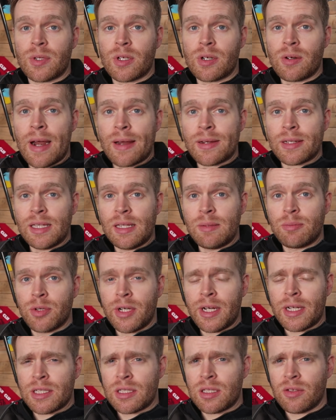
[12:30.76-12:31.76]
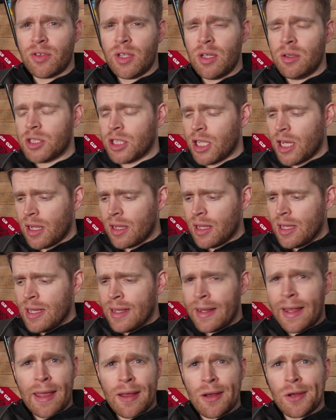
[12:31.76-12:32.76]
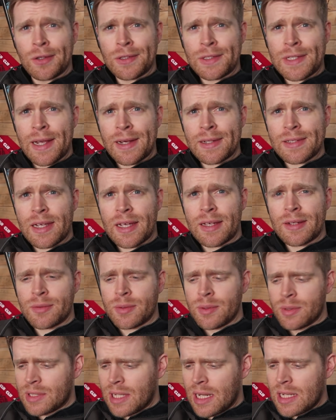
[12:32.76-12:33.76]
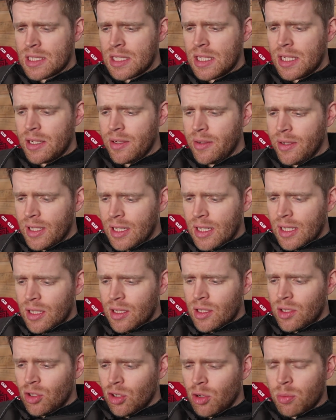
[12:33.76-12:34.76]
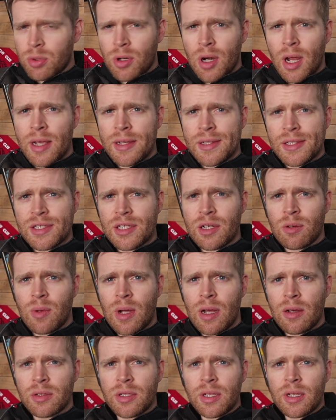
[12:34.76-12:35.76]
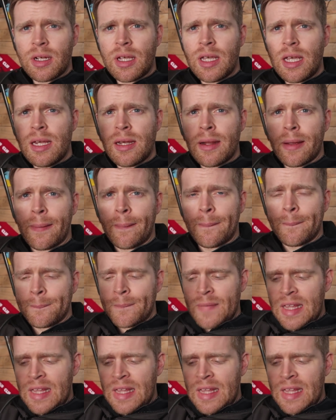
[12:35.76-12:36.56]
correctly predicted the future. Get in contact and we'll send you your prize. So well done, Guido.